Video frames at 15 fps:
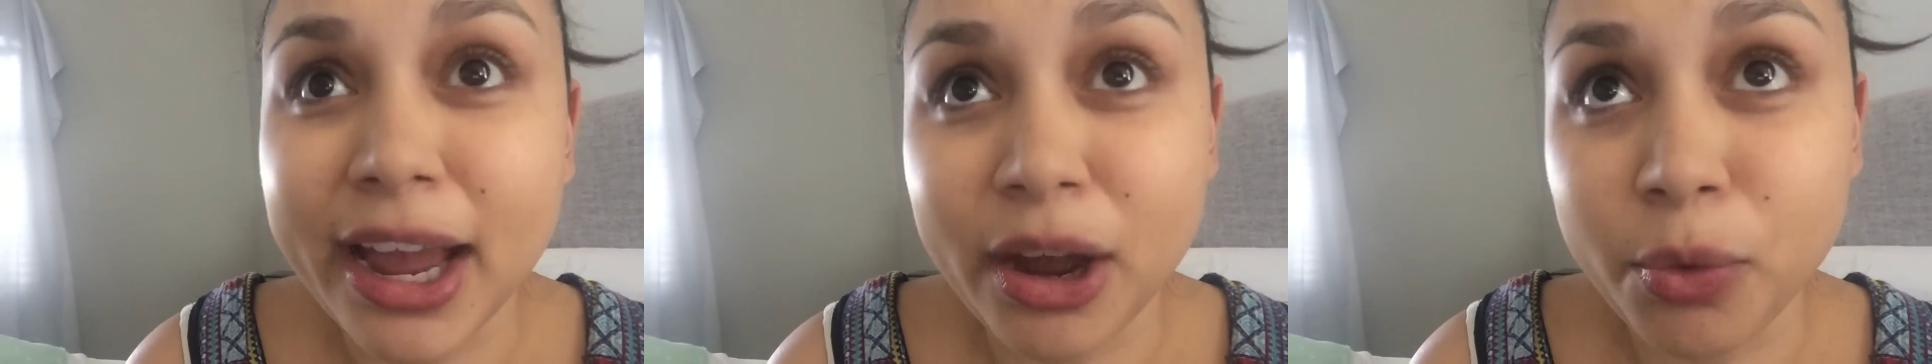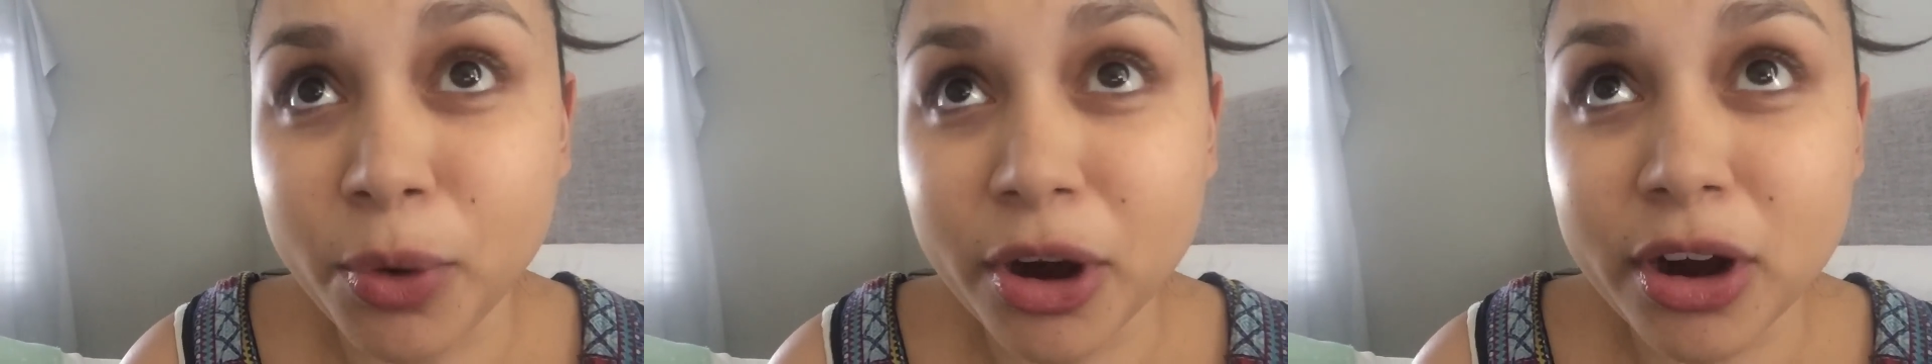
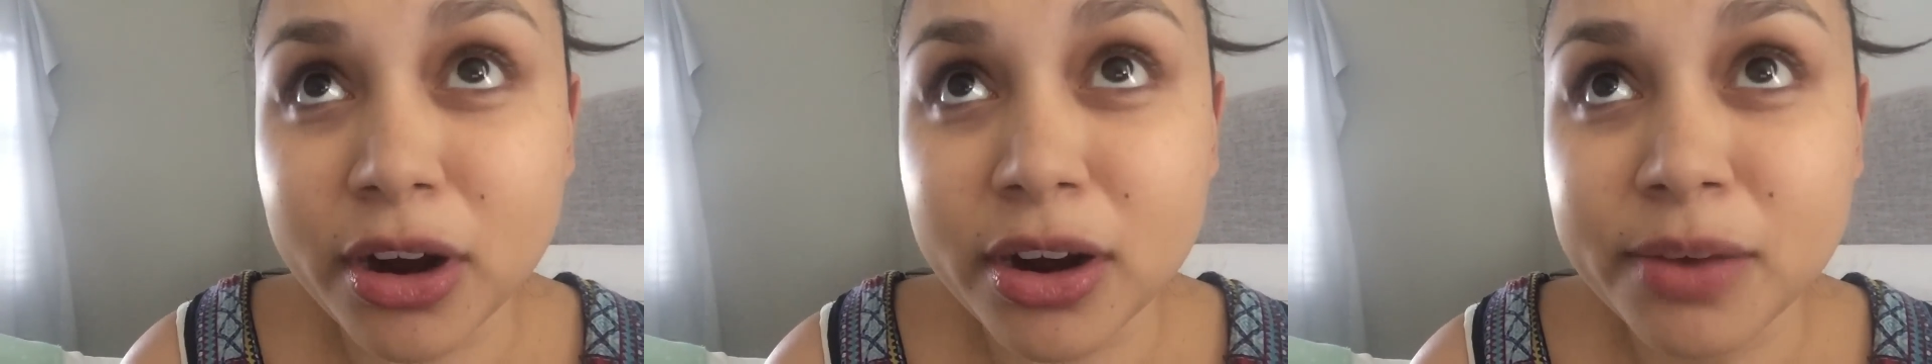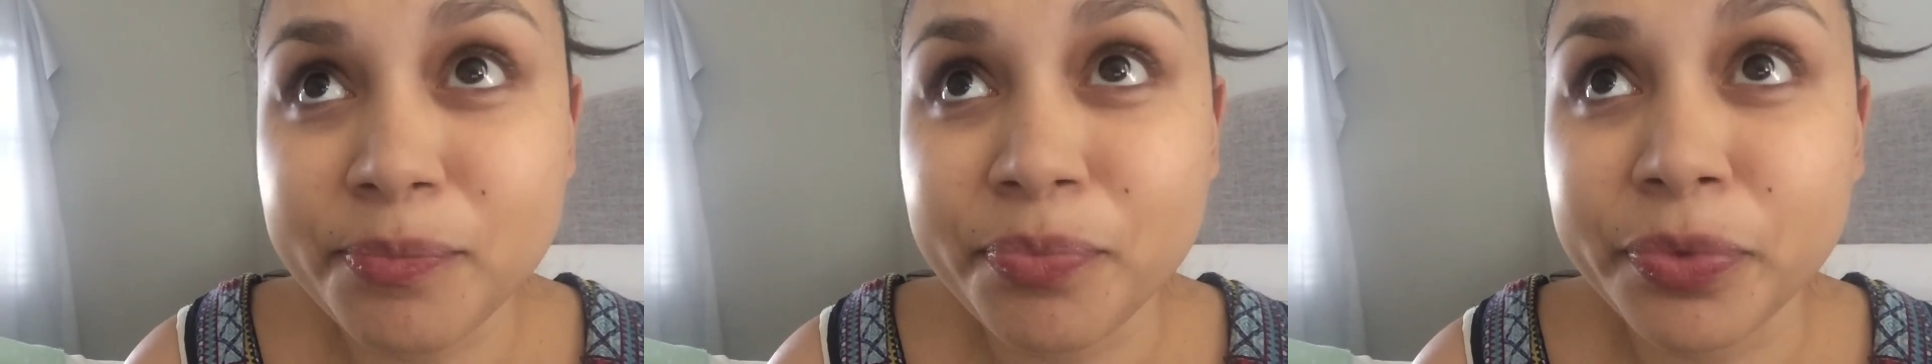
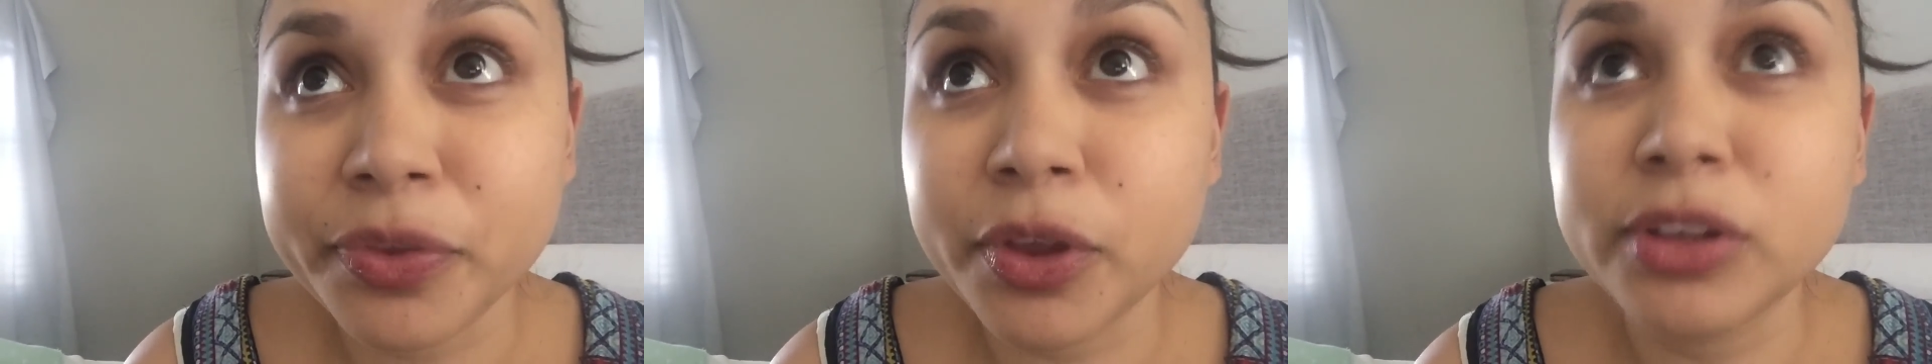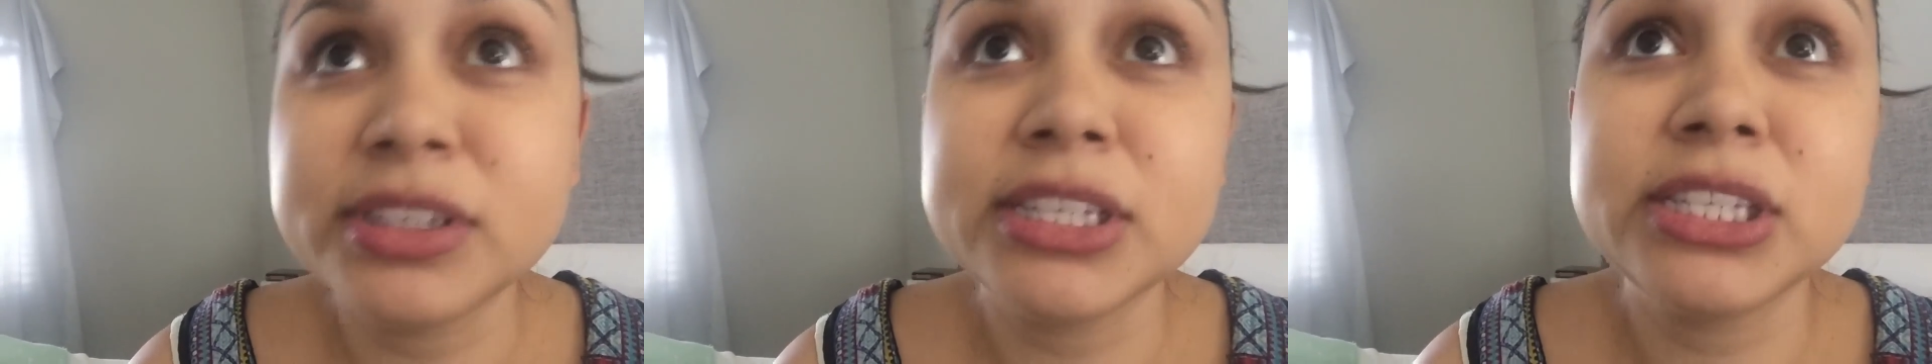hour
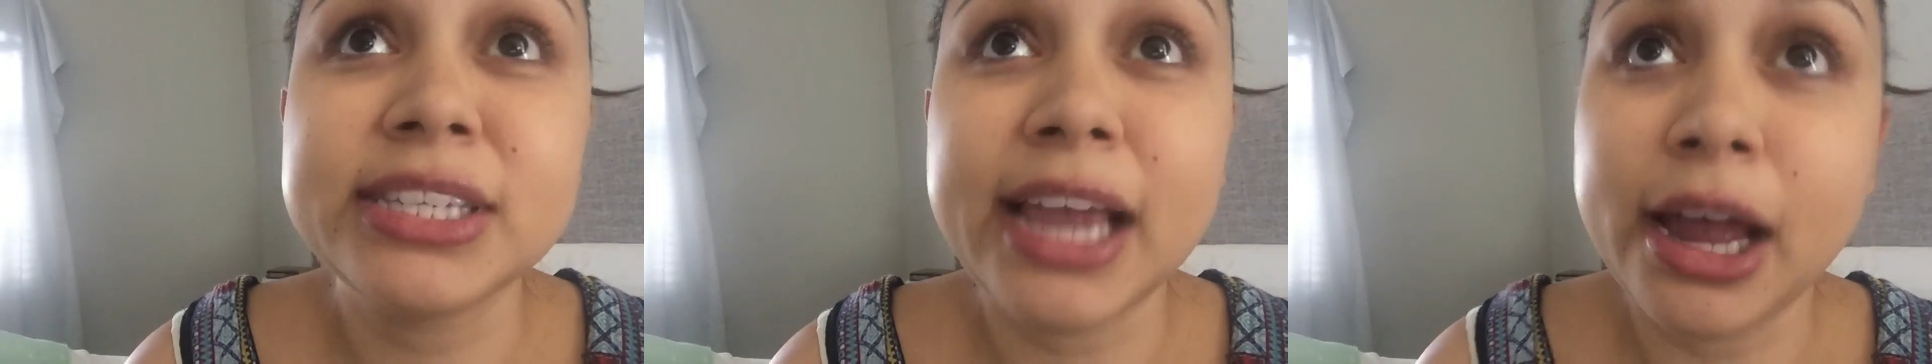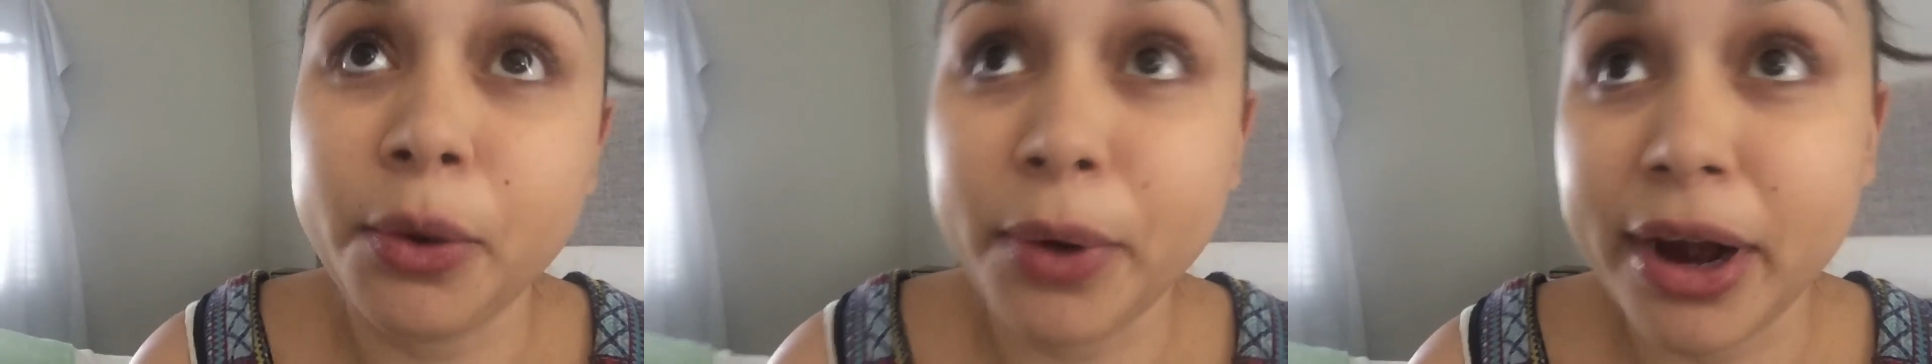
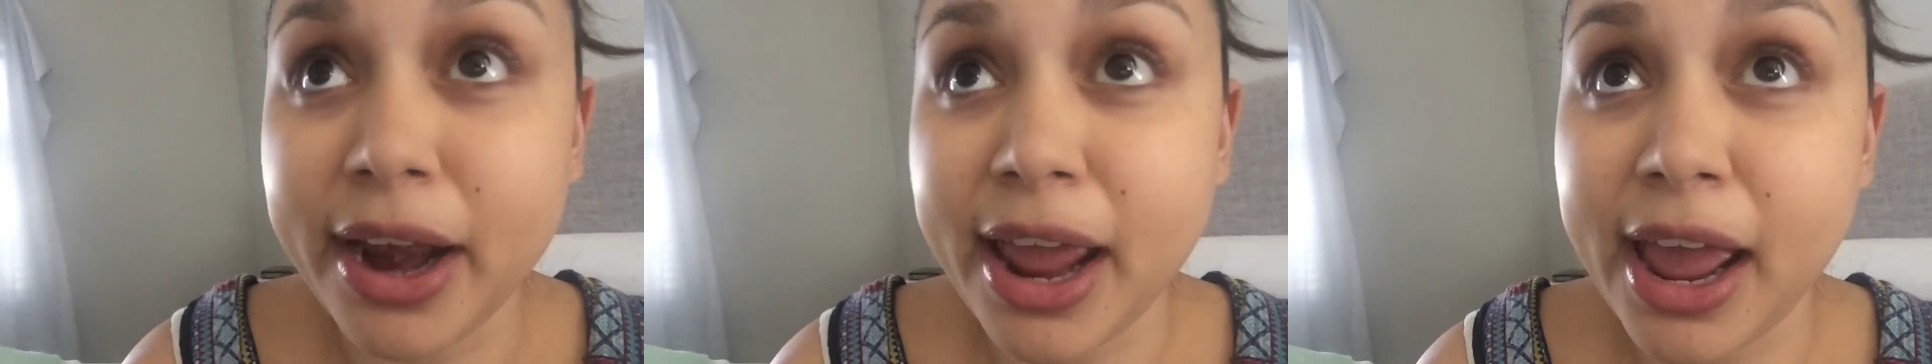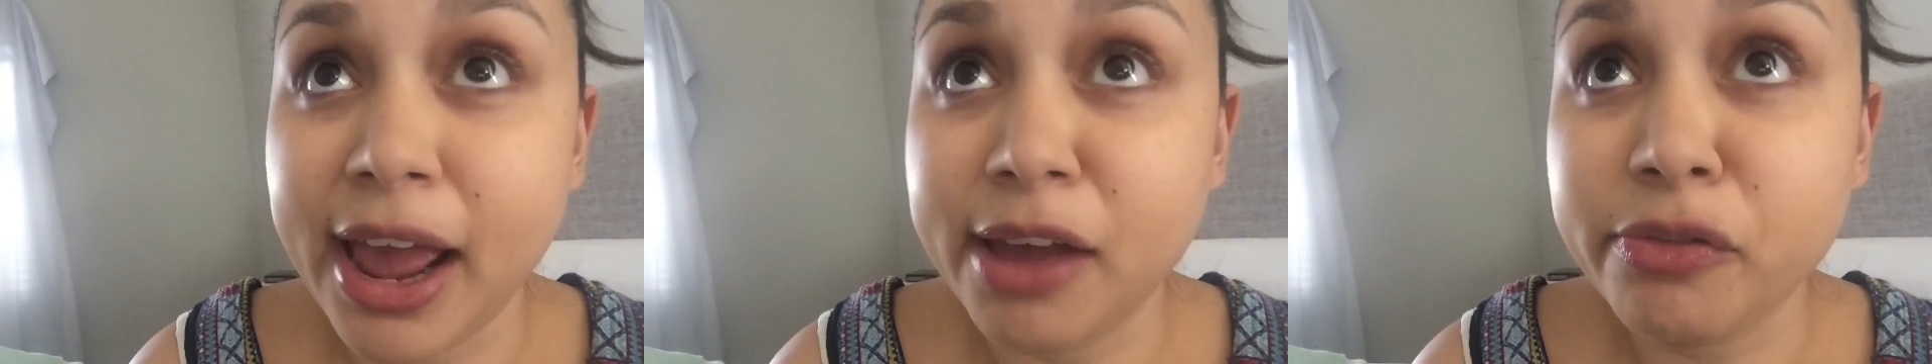to hour and
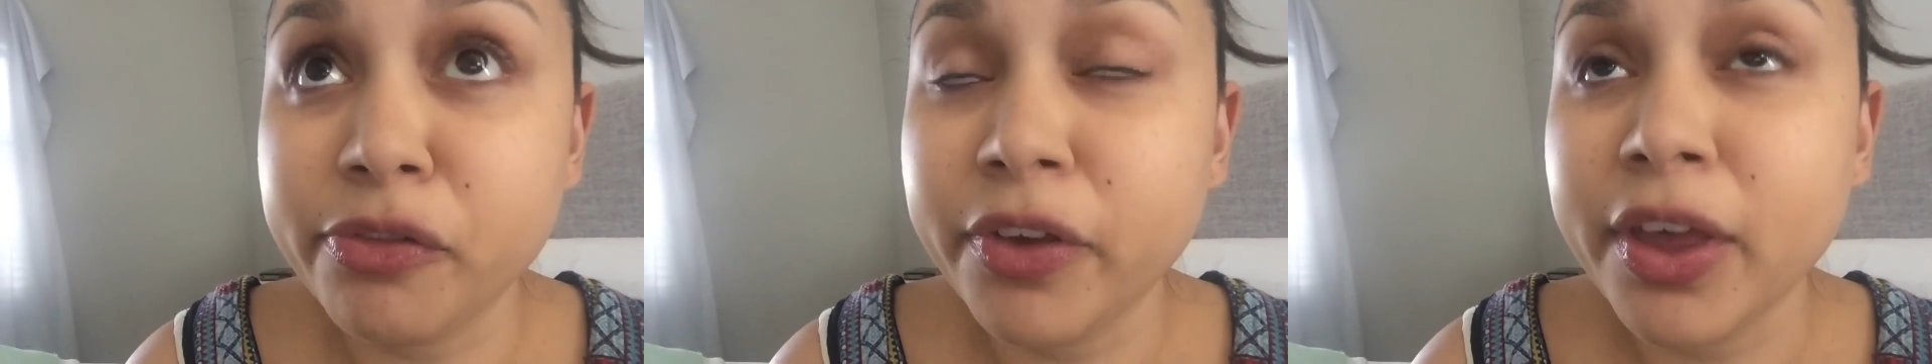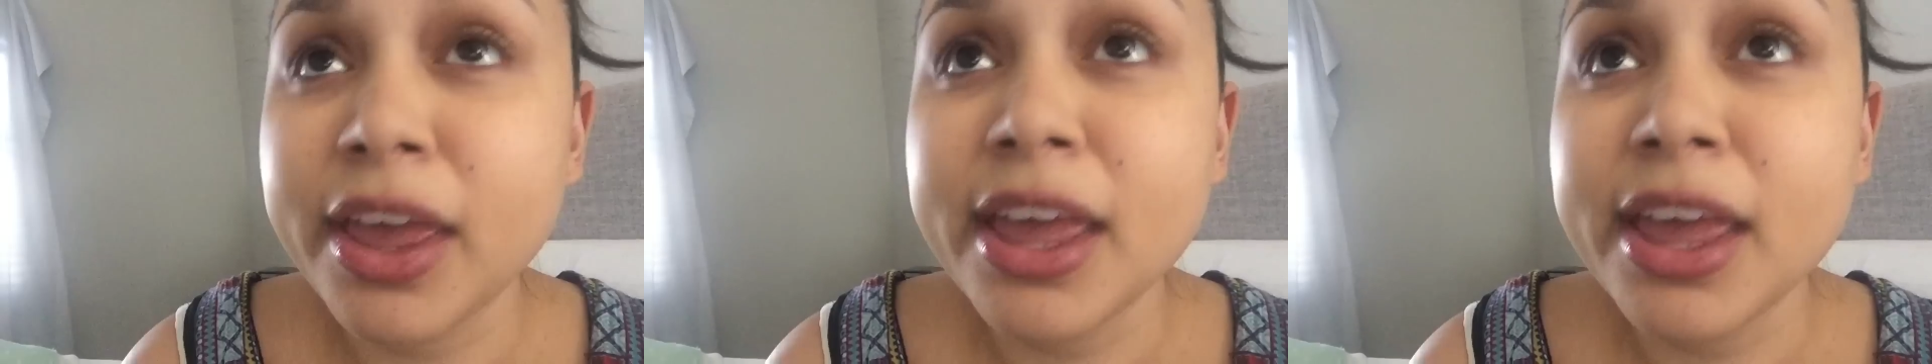a half.